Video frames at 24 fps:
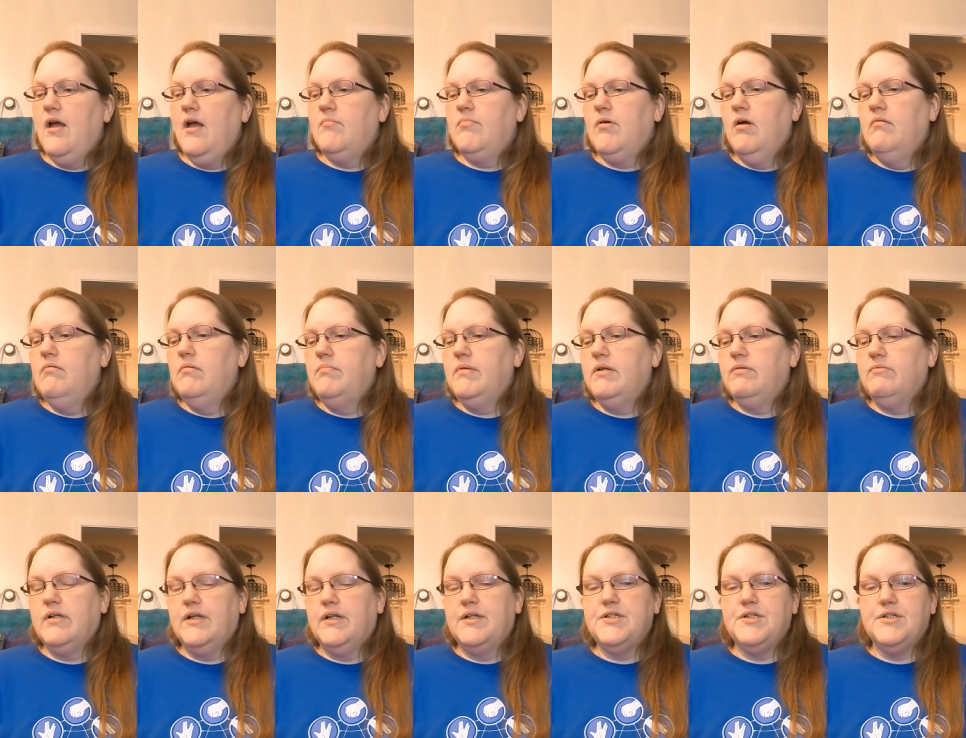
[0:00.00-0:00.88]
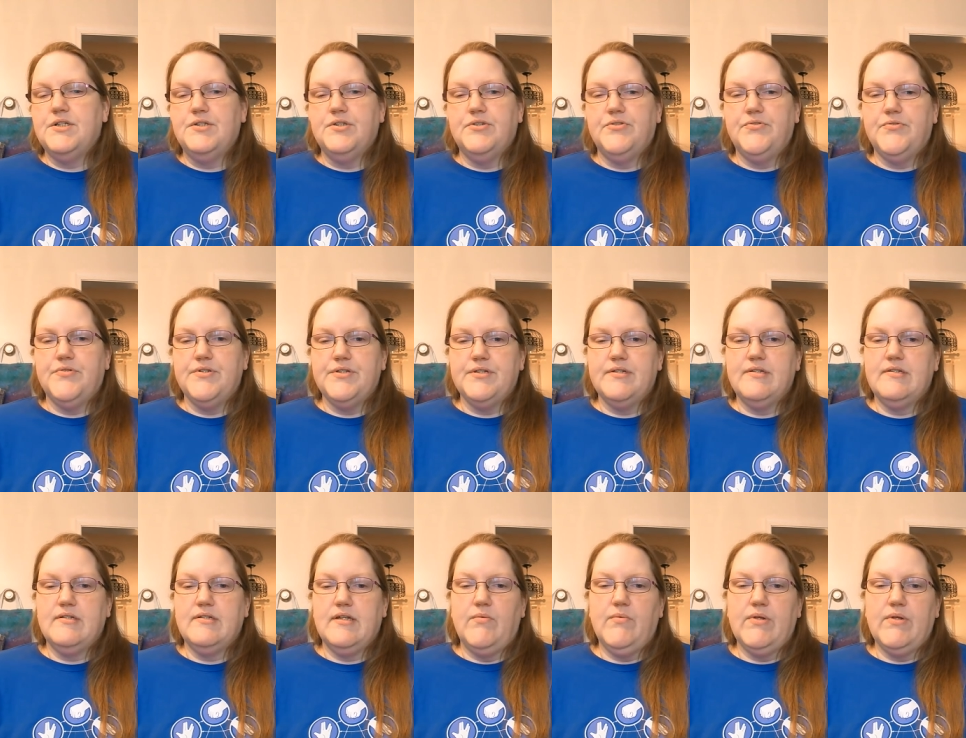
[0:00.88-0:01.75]
Probably what I should do is
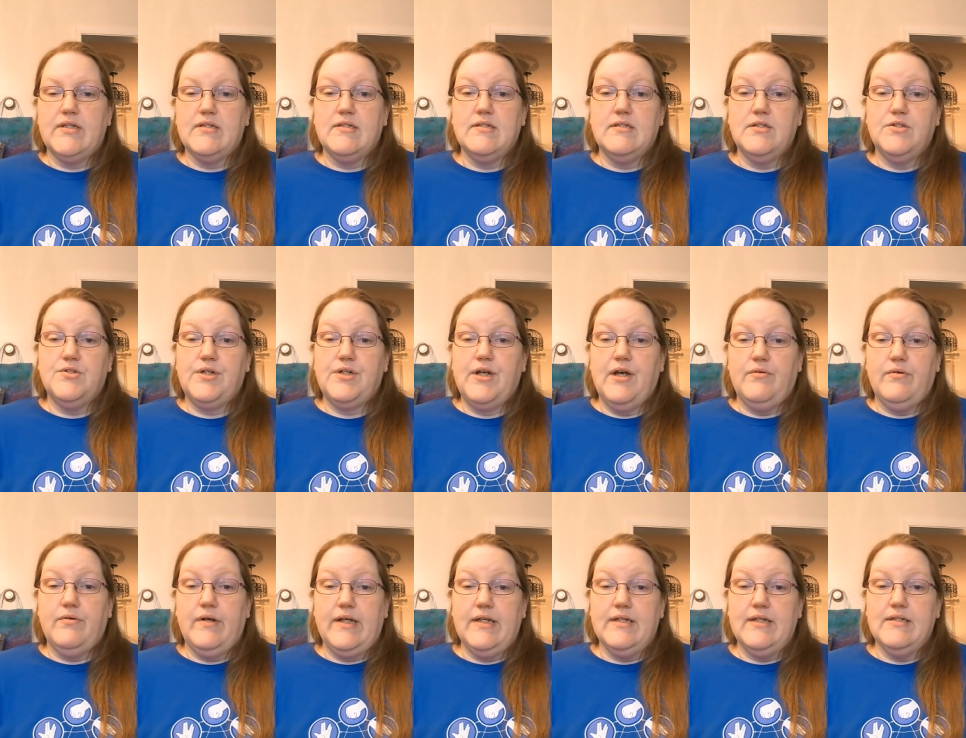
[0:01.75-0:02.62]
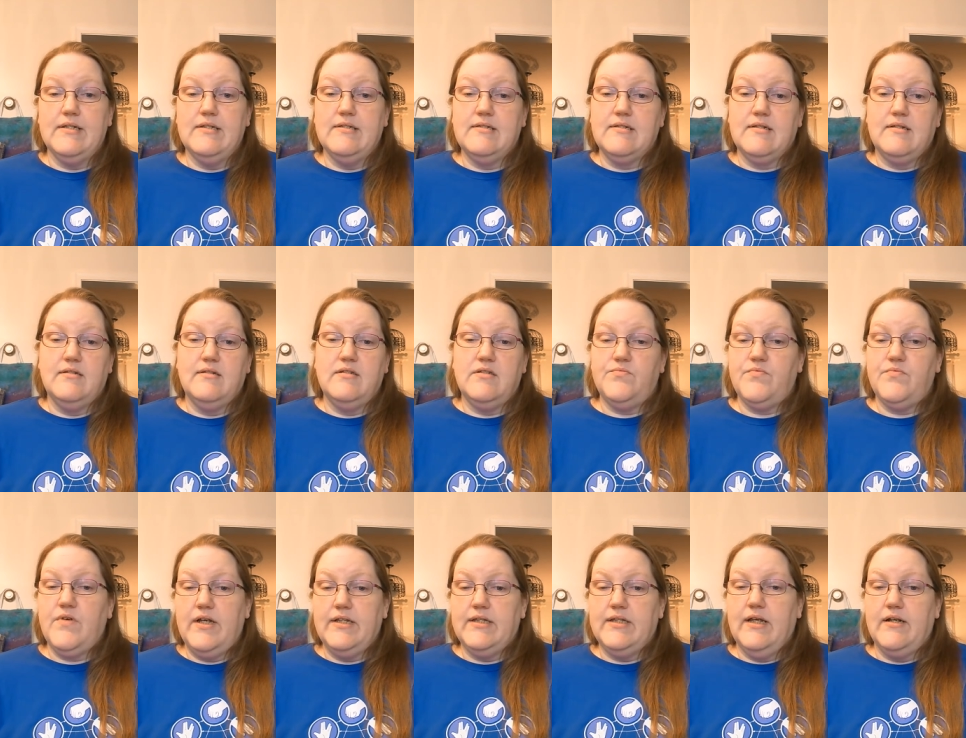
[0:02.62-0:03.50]
see what the stitch count is and then
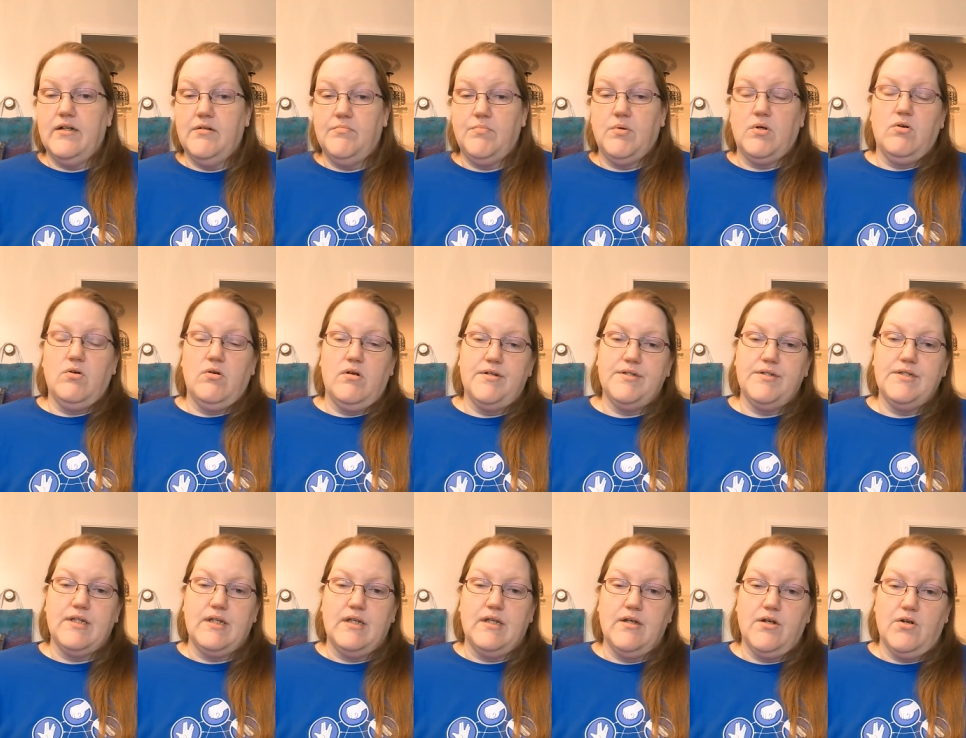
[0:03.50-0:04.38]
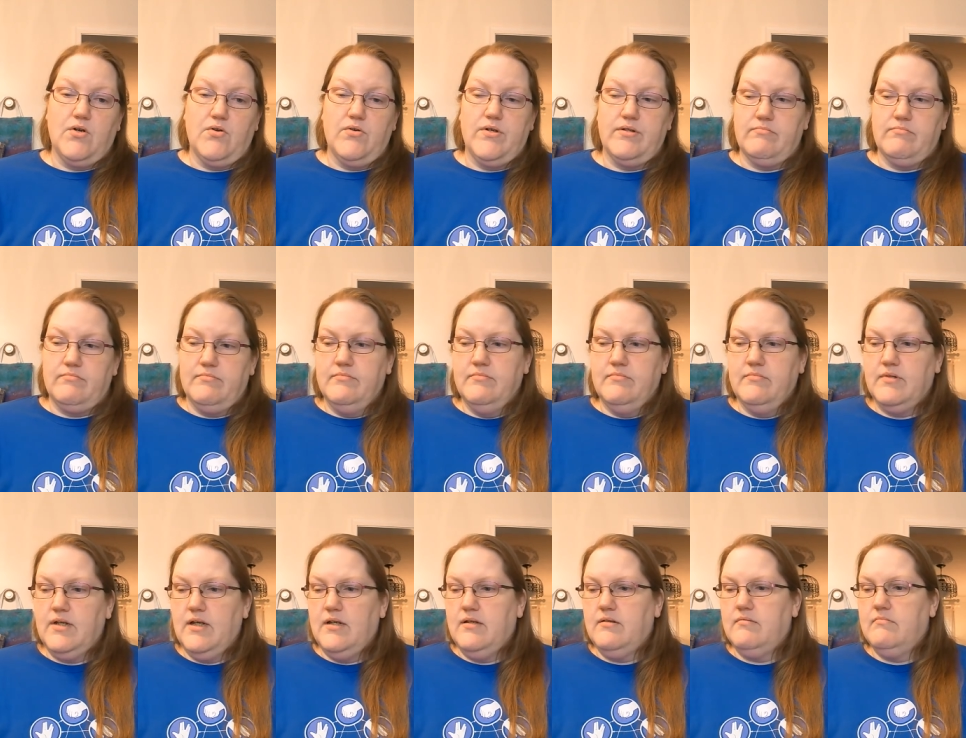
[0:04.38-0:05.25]
divide that up across the year and,
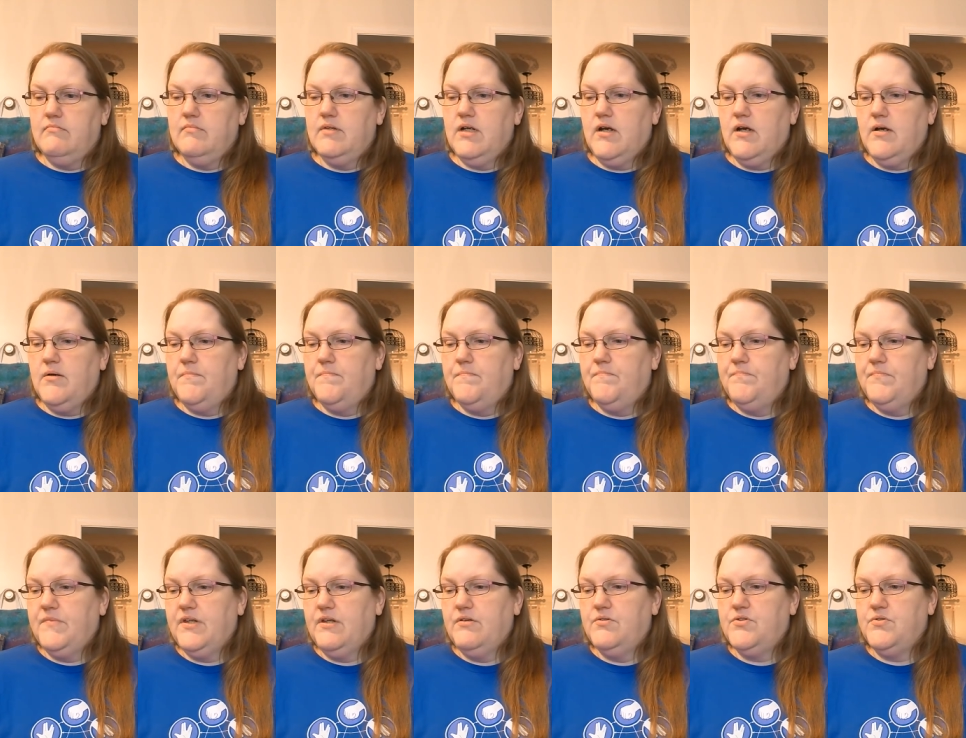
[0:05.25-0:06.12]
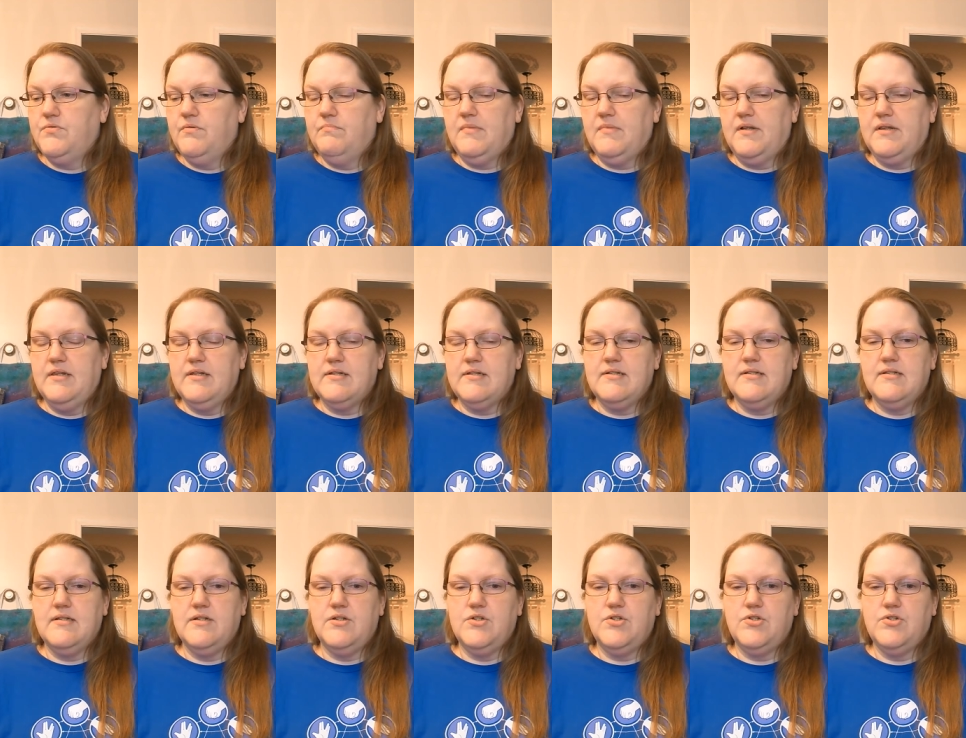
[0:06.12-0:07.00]
and um, you know, do a monthly
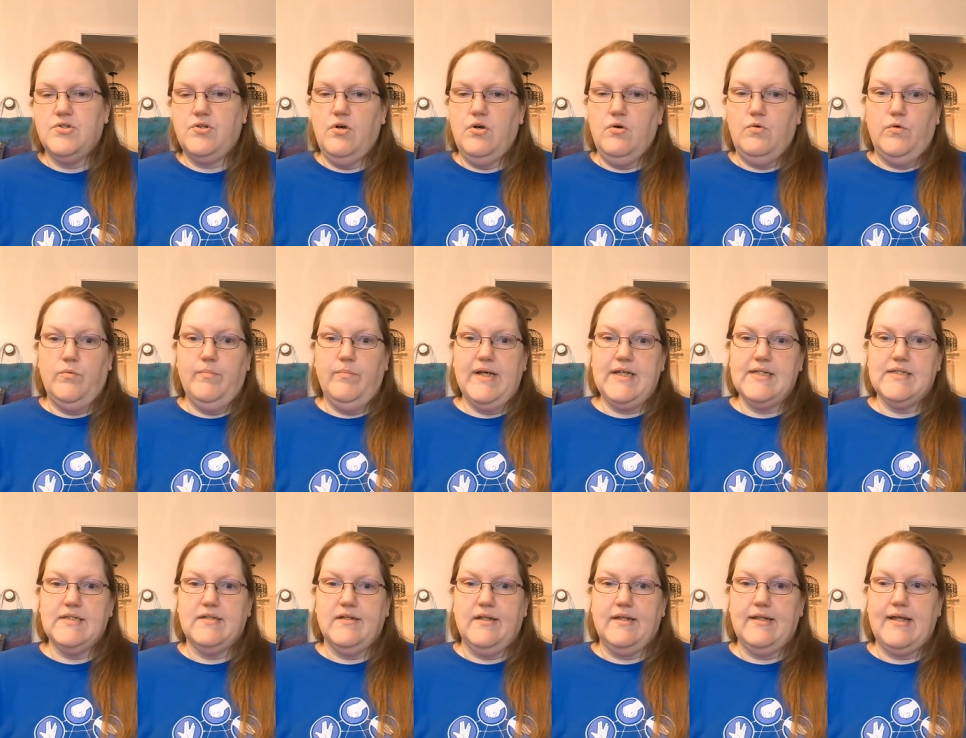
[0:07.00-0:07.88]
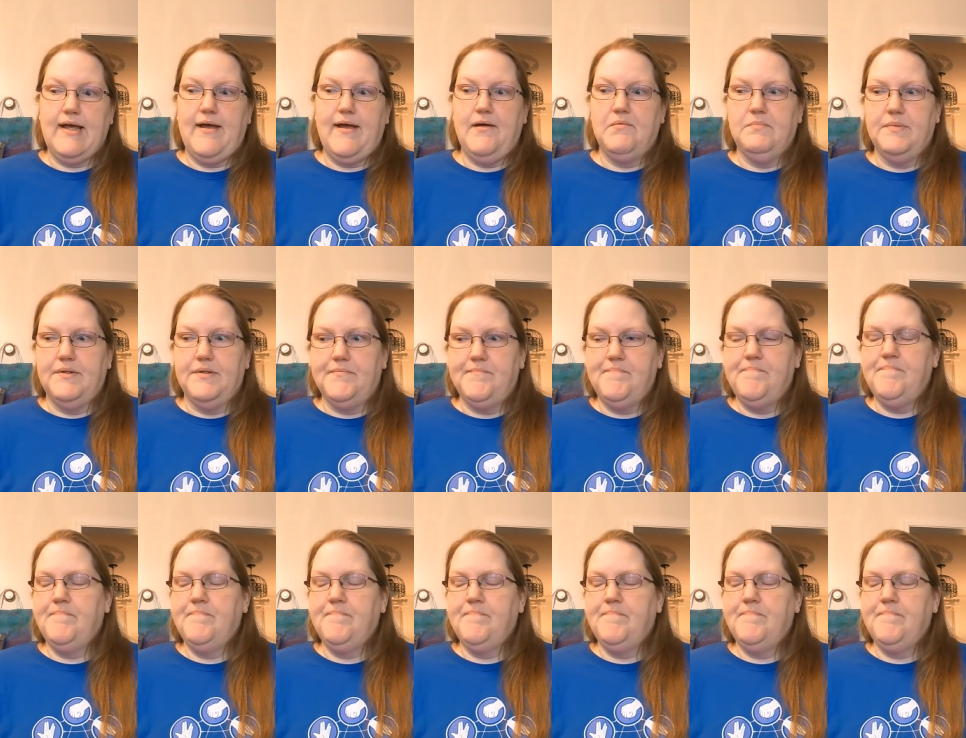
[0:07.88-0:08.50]
stitch goal based on that. But